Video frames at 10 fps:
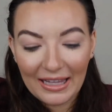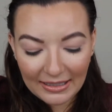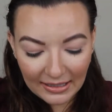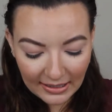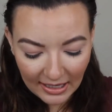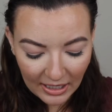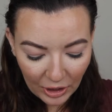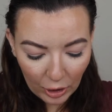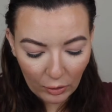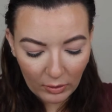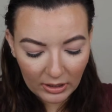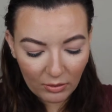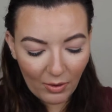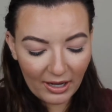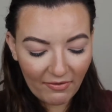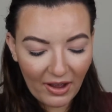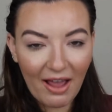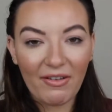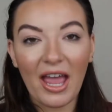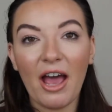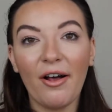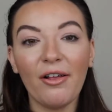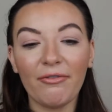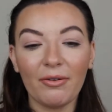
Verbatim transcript: This is the new 25L